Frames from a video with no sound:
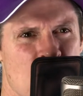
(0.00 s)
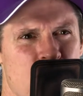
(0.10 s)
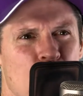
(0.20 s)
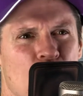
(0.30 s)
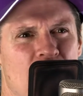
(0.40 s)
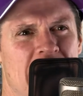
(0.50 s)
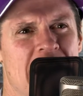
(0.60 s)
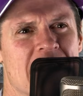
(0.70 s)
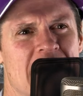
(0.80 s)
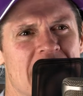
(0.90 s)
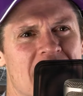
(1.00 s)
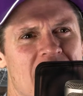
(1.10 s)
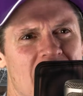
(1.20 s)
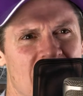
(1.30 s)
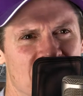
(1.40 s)
thought they had a
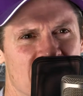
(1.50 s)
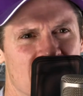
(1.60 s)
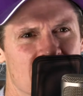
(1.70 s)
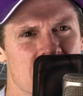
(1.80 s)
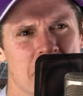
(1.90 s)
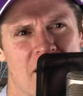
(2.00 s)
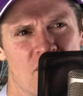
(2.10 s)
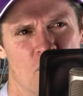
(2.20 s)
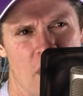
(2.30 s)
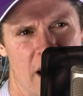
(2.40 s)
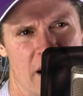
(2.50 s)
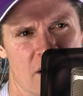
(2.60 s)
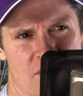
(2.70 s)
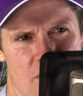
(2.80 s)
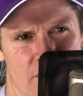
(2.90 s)
classic
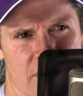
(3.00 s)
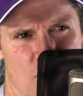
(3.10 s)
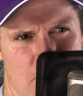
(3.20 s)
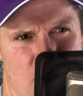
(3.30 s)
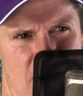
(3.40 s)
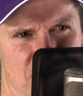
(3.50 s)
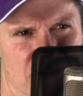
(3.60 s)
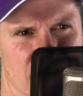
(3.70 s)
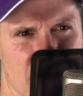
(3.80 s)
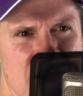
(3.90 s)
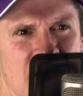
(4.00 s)
marijuana growing operation.